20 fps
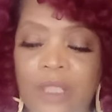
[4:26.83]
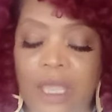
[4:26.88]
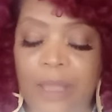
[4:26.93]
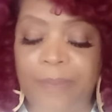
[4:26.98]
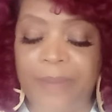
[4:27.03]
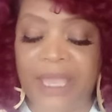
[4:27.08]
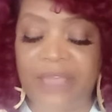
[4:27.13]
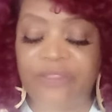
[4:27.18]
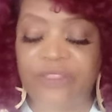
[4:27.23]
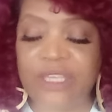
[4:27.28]

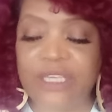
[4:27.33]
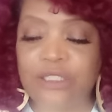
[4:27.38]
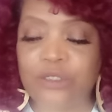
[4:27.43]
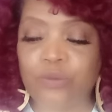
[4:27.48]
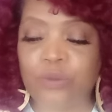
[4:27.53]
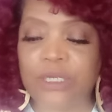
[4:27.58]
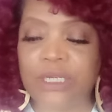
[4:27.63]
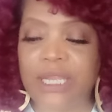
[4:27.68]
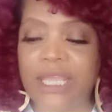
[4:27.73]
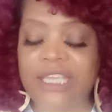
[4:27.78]
About these
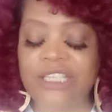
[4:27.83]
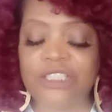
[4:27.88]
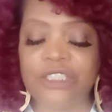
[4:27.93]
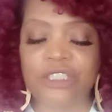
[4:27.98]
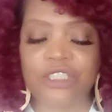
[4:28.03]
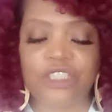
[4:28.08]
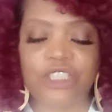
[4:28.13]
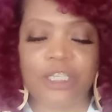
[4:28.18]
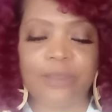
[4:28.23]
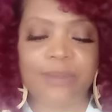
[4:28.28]

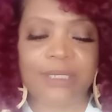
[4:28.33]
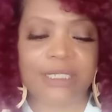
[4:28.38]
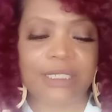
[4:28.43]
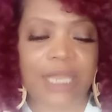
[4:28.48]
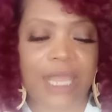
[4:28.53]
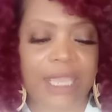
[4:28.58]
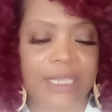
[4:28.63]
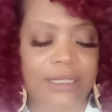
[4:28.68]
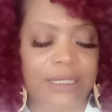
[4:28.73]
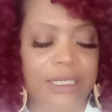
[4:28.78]
relationships, it's
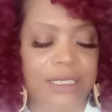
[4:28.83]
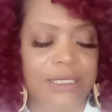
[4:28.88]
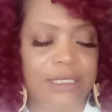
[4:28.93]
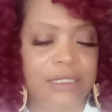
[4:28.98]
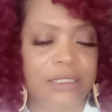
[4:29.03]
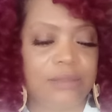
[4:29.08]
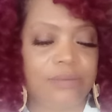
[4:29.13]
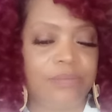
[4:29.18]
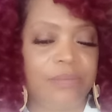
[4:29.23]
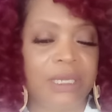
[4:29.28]
like
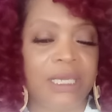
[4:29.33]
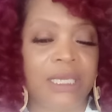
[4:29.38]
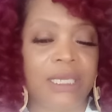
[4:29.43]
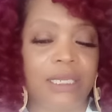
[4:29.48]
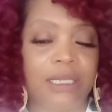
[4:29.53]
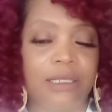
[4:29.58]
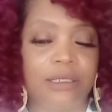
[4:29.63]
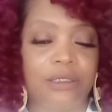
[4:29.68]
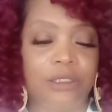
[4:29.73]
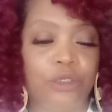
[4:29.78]
these
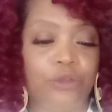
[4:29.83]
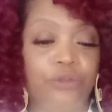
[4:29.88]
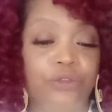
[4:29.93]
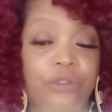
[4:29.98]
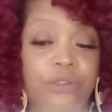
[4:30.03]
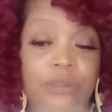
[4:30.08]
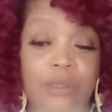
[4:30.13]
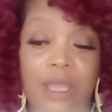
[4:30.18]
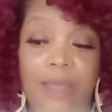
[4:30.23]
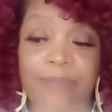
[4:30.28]
men,
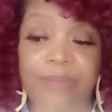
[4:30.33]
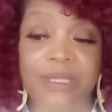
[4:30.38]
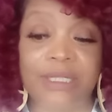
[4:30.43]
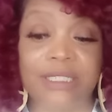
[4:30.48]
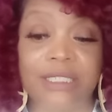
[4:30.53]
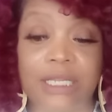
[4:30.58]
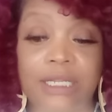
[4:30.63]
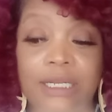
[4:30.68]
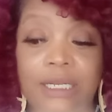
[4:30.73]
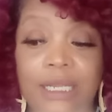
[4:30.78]
I've been
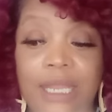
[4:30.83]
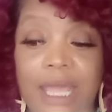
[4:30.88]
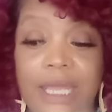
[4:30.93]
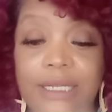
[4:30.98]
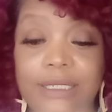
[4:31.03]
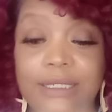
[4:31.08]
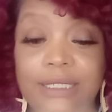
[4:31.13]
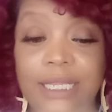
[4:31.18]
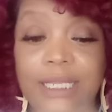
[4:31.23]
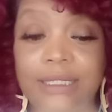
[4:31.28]
seeing a lot
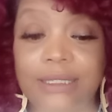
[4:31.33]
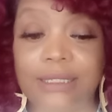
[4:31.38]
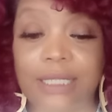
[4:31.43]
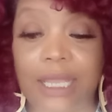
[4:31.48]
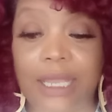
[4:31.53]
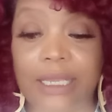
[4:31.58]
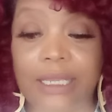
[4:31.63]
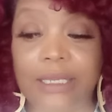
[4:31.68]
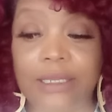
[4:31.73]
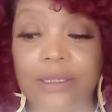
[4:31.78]
of
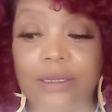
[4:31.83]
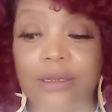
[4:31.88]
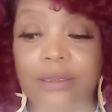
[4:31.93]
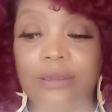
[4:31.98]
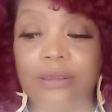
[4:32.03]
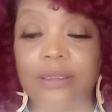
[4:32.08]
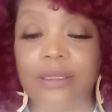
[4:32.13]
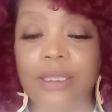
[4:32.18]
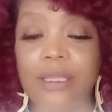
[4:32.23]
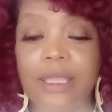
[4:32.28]
TikTok here.